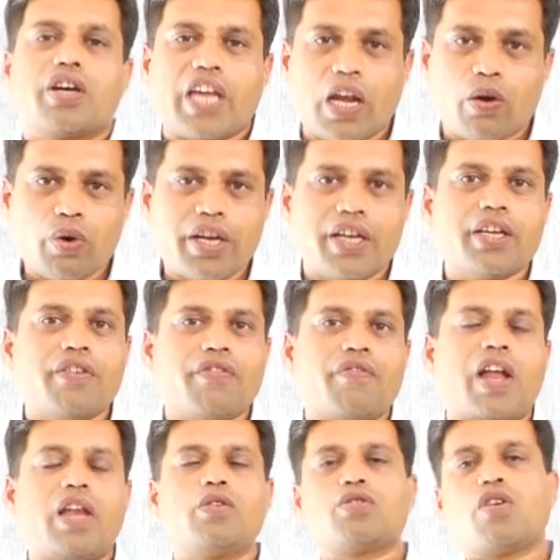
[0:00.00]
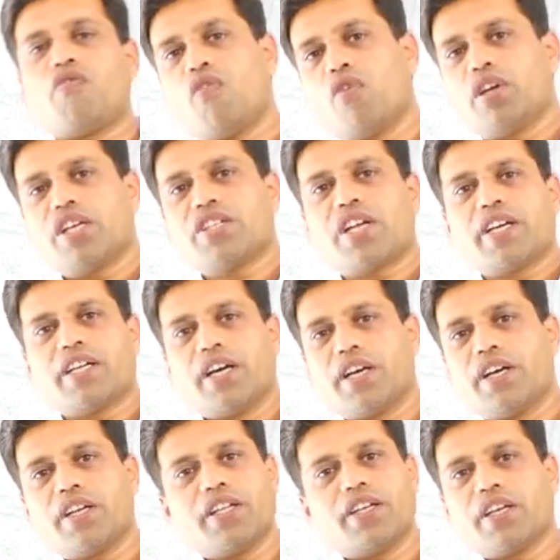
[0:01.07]
calculating values of voltage and
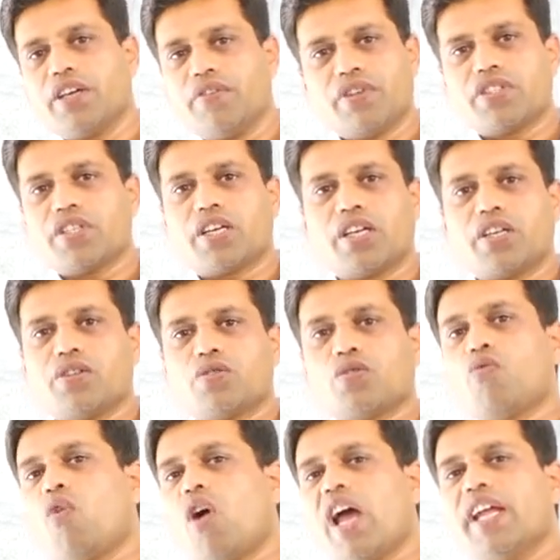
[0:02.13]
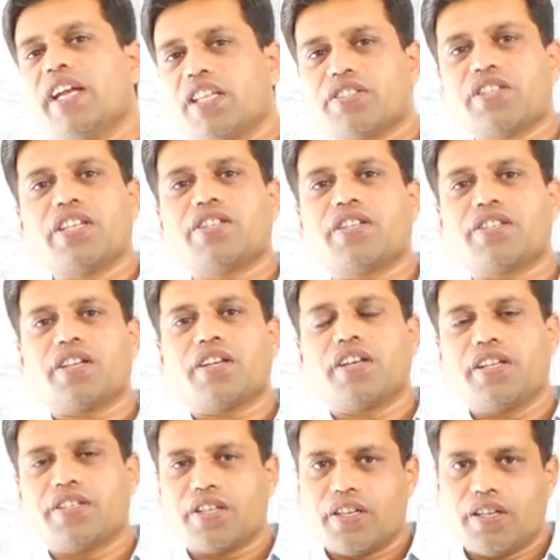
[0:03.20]
current in a given circuit. So why it is
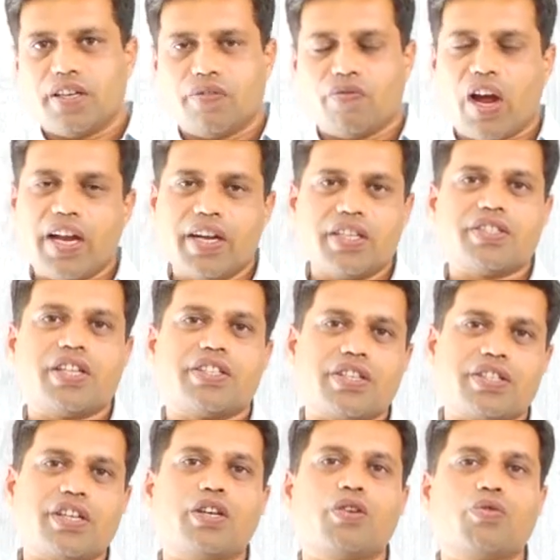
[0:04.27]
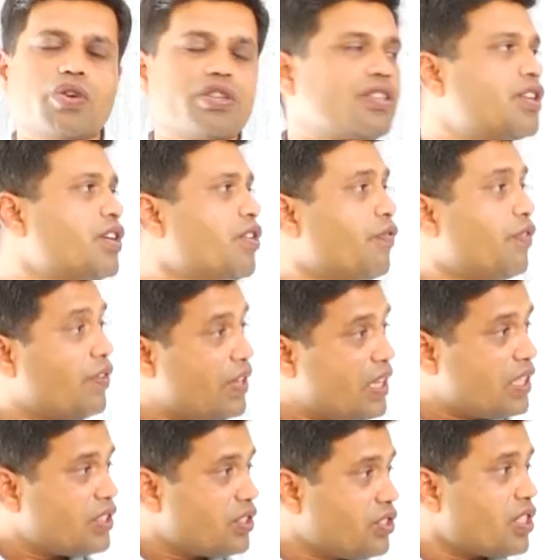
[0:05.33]
necessary? Why it is necessary to us? We
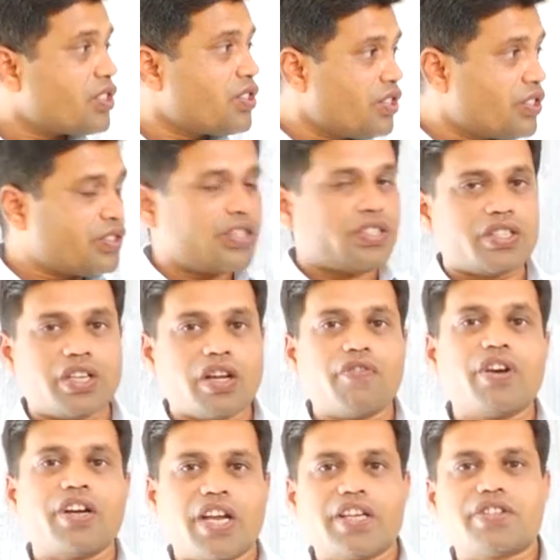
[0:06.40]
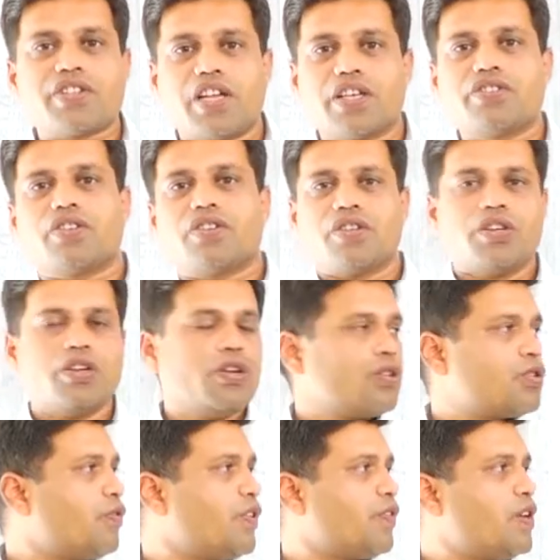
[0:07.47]
will just discuss in our next lecture.
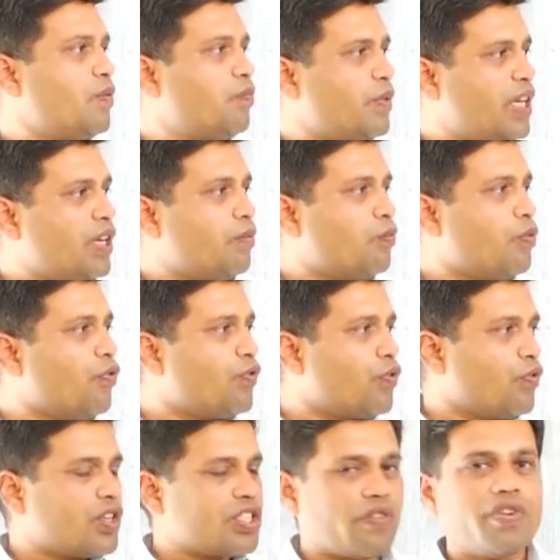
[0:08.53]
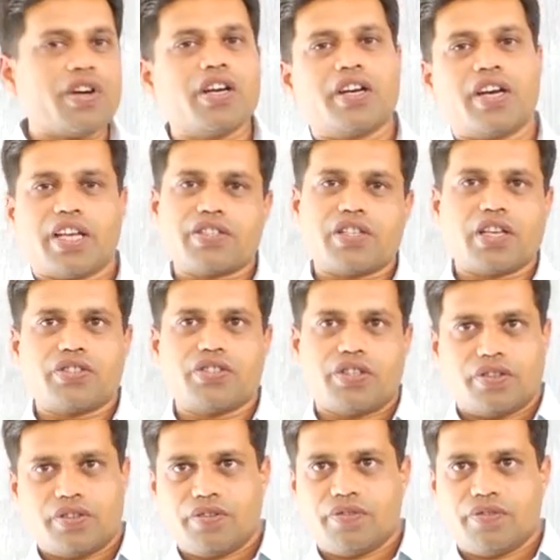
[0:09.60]
So we move towards our next lecture.